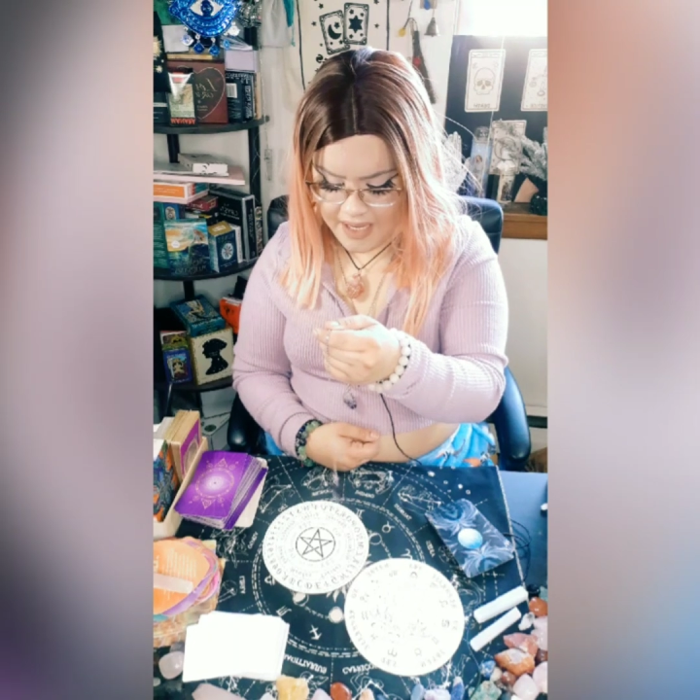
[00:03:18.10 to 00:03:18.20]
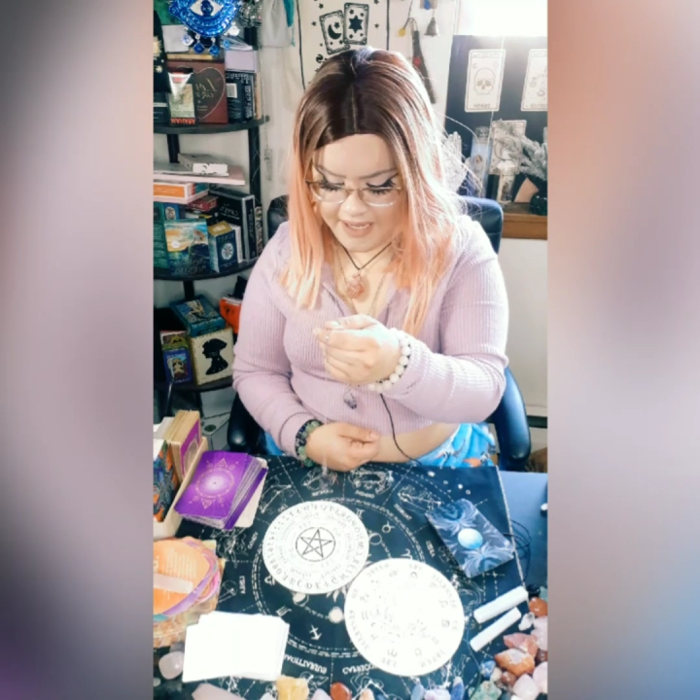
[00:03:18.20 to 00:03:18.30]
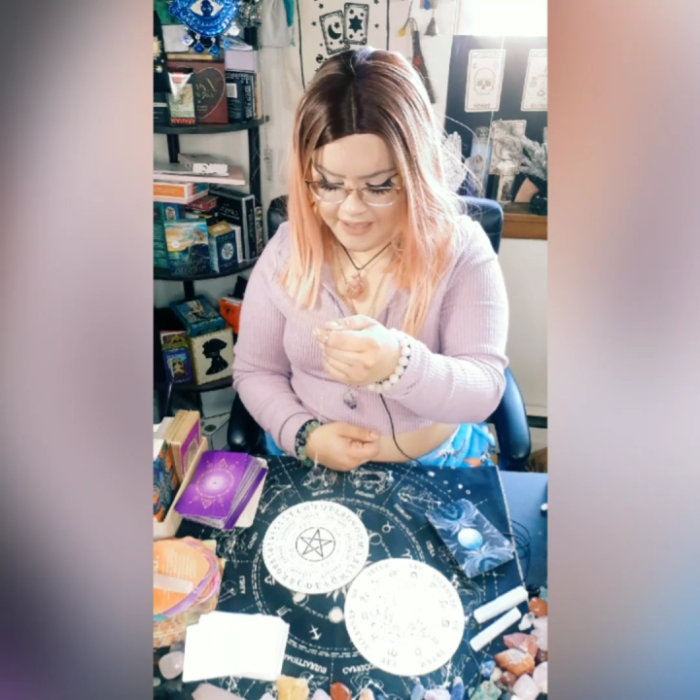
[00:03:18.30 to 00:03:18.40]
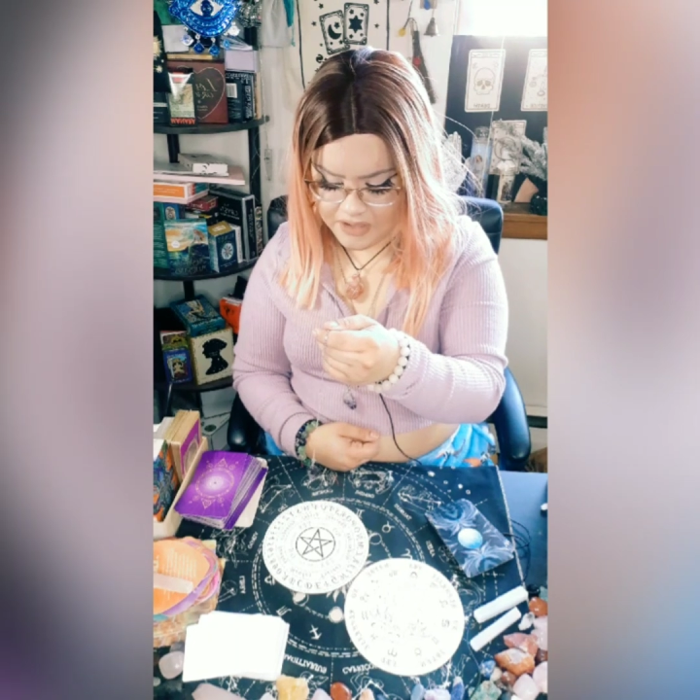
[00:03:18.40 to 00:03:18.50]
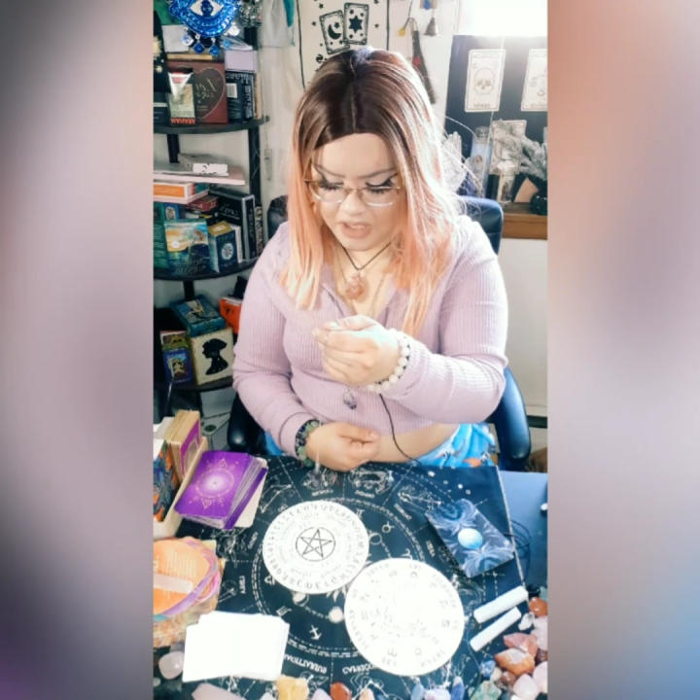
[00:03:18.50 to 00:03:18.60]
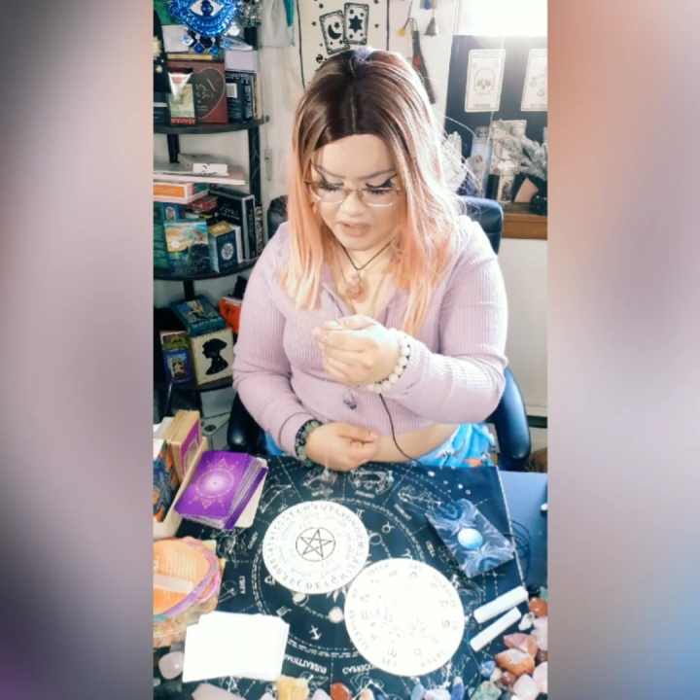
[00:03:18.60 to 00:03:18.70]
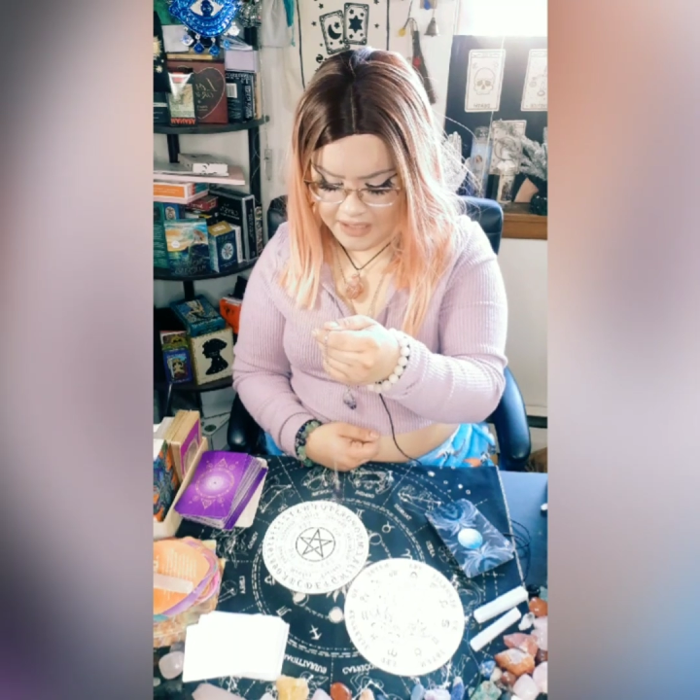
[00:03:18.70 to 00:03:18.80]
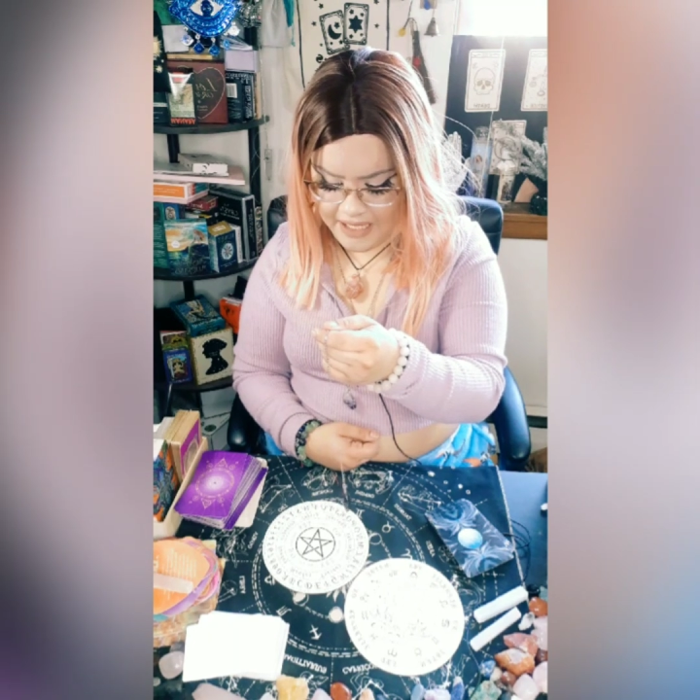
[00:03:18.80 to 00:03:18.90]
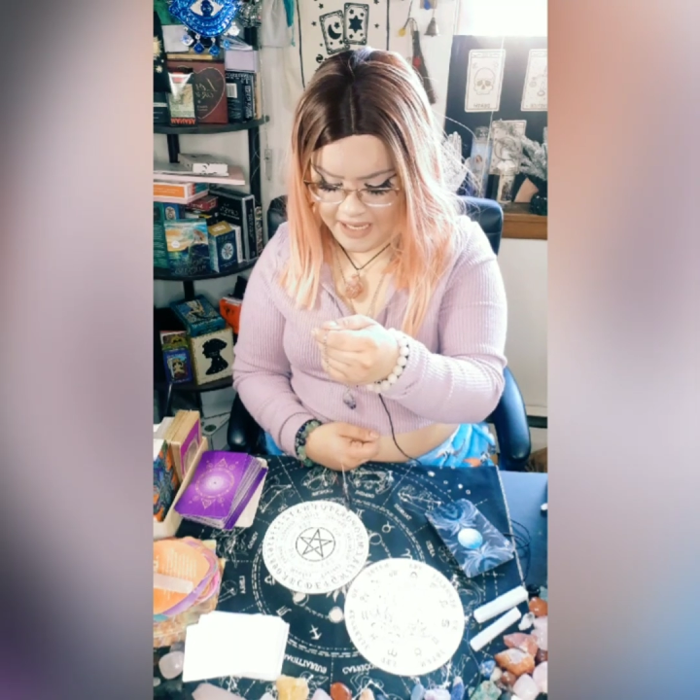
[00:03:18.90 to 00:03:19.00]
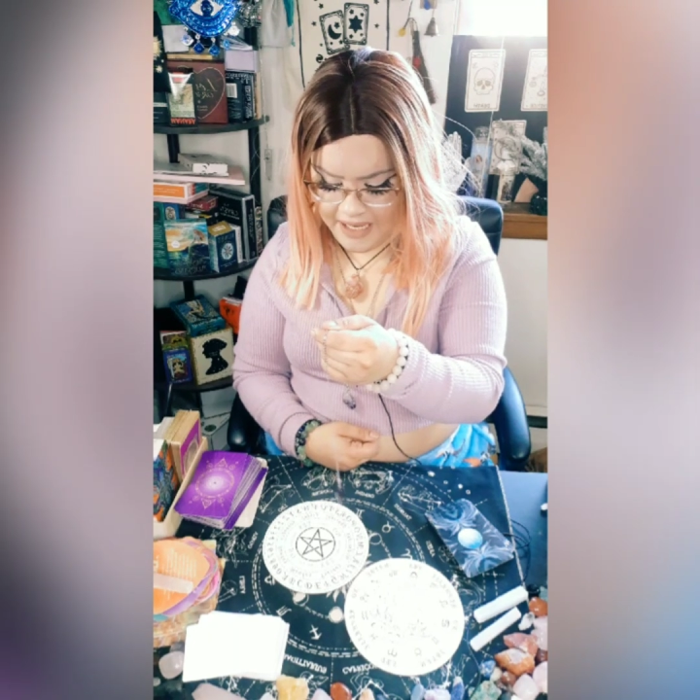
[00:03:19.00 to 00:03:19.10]
And I saw
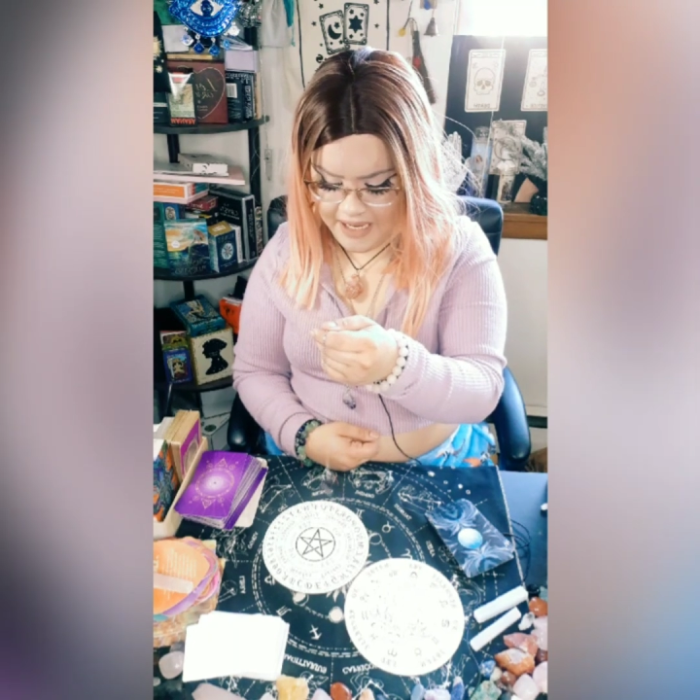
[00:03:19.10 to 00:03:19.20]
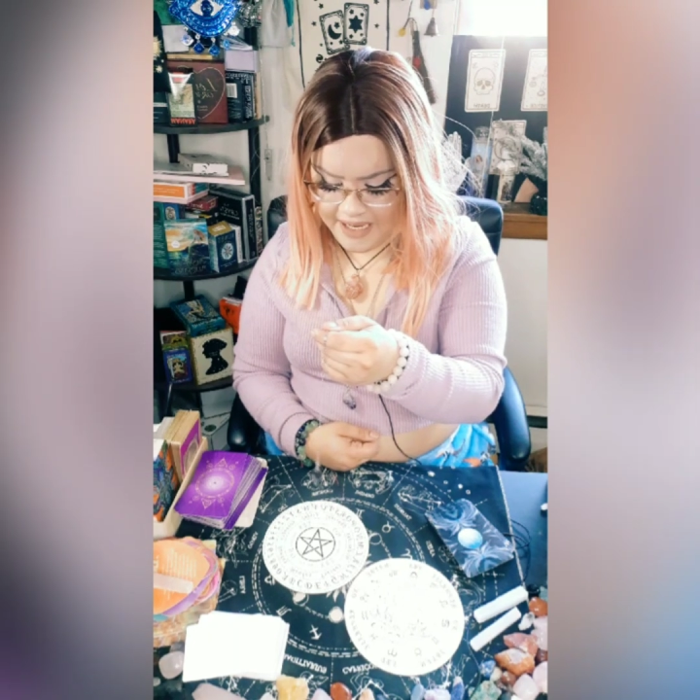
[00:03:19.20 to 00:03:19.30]
K